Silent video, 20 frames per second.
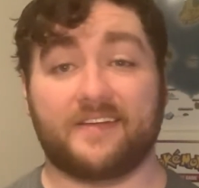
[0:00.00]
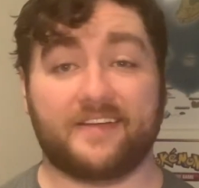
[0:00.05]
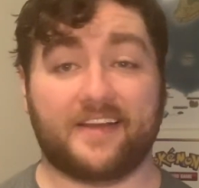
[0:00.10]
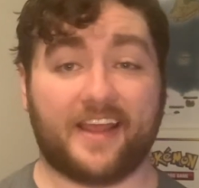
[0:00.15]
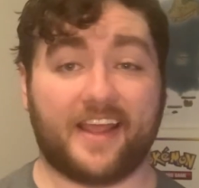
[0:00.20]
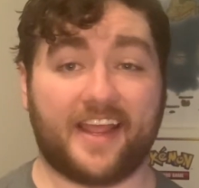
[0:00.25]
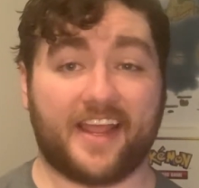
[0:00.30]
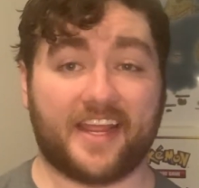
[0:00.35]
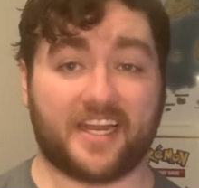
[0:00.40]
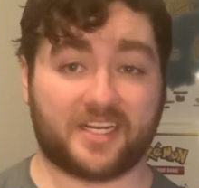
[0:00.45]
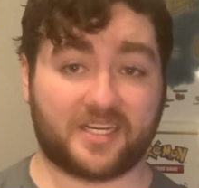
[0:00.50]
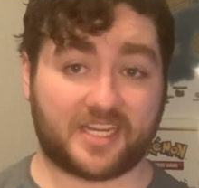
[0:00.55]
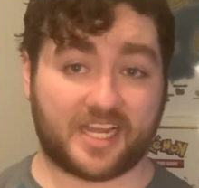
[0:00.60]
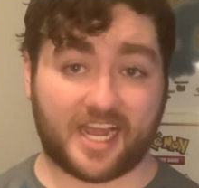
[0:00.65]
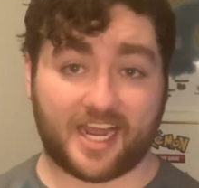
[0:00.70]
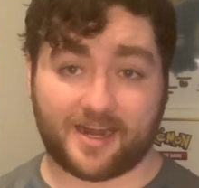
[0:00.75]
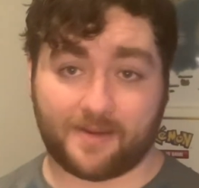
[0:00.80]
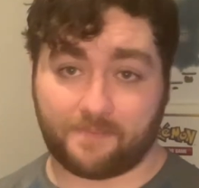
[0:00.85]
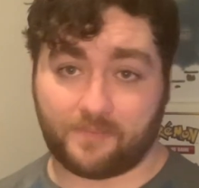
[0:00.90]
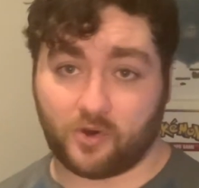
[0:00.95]
and
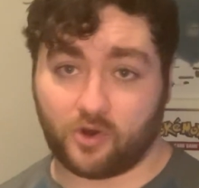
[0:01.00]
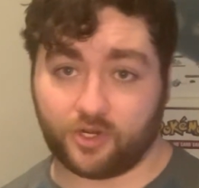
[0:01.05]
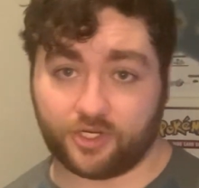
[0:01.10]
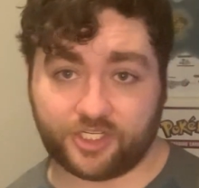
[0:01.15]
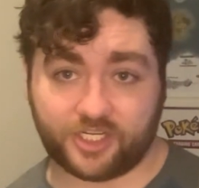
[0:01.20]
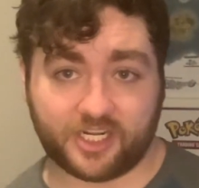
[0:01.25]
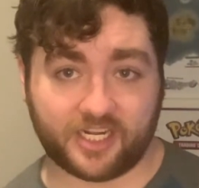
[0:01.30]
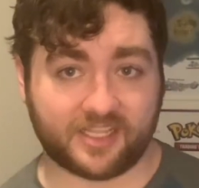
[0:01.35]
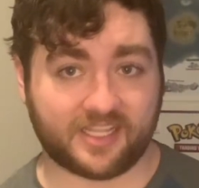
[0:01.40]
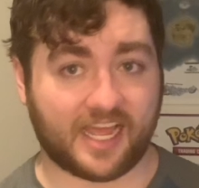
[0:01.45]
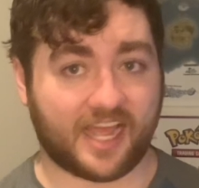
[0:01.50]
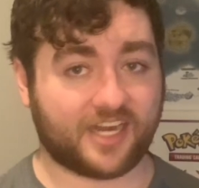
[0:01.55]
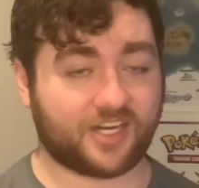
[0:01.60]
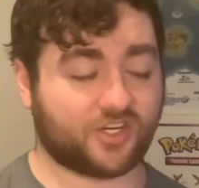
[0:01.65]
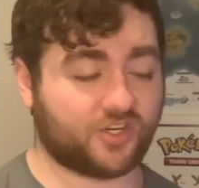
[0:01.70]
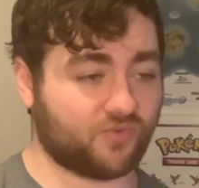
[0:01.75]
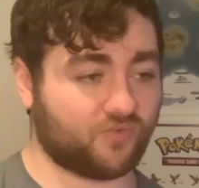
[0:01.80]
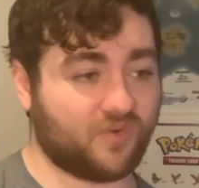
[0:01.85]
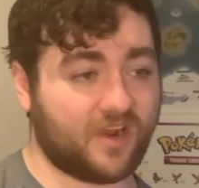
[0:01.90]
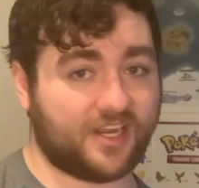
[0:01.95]
kind of push it in that
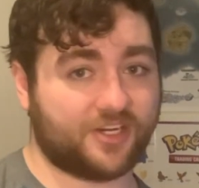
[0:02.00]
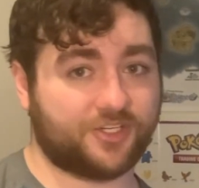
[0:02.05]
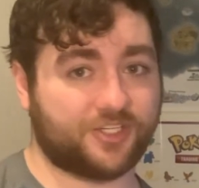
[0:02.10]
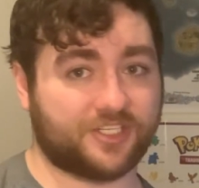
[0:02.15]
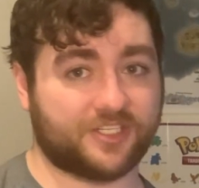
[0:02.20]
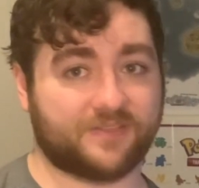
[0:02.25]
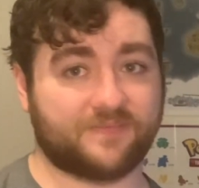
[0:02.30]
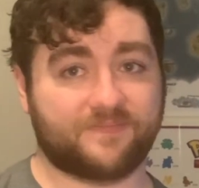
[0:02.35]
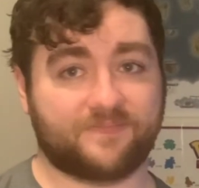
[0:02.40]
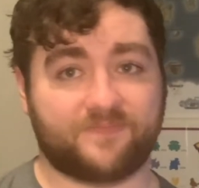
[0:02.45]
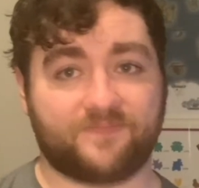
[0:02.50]
direction.